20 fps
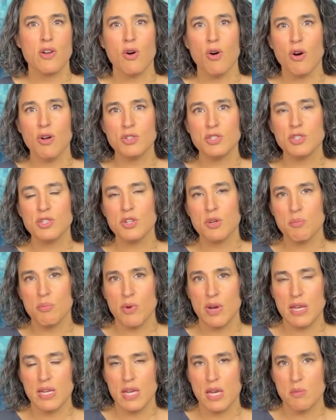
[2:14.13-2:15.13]
alter your
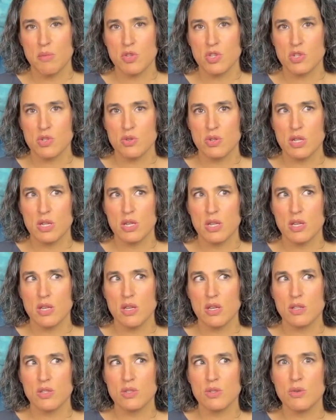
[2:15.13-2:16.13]
brain chemistry
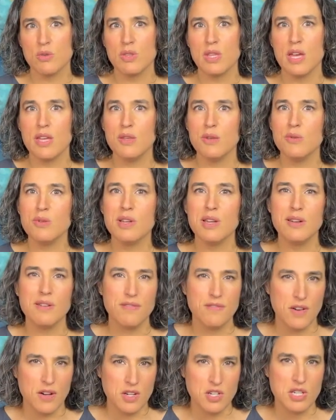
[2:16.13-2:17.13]
so that you can
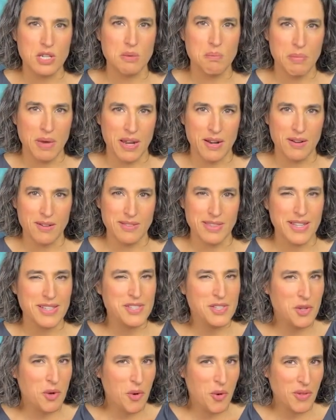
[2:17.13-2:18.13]
function better. That's
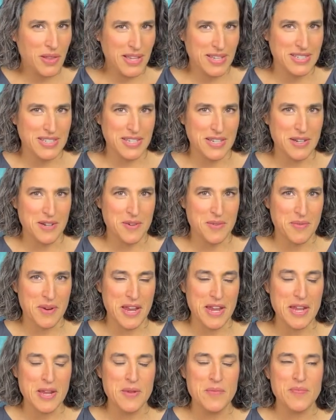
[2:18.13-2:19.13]
the whole idea,
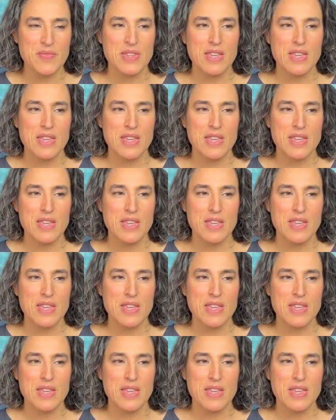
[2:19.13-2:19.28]
right?